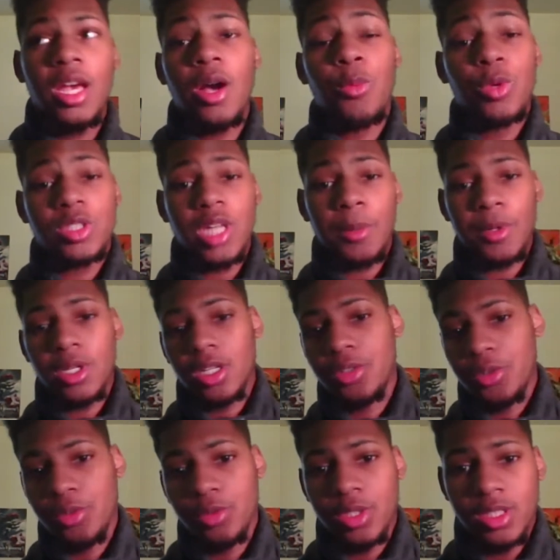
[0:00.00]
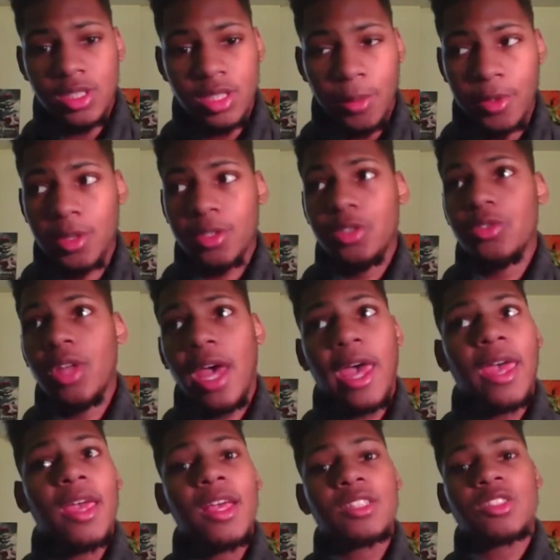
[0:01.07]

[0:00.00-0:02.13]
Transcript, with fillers: Which I'm gonna do this. I'm gonna do that.